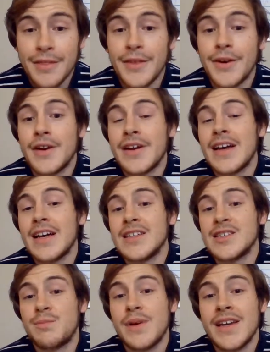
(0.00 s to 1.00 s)
there
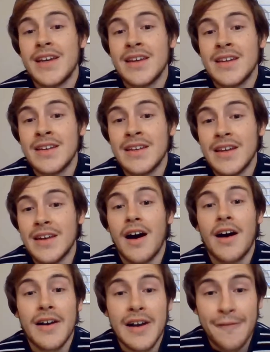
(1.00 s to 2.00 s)
has been an
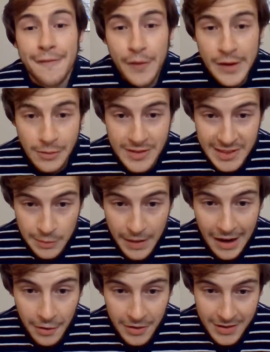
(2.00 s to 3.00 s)
RF frequency
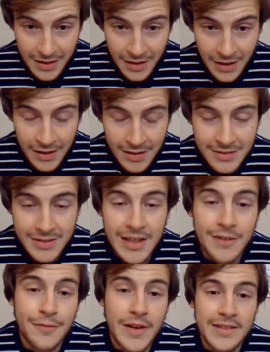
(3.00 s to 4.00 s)
powered car
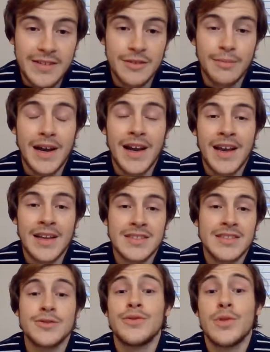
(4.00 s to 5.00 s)
invented by
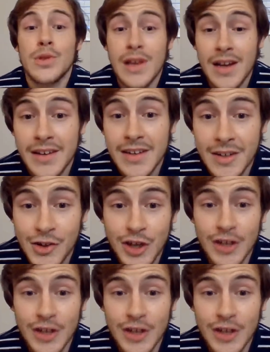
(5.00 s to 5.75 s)
Sundulandi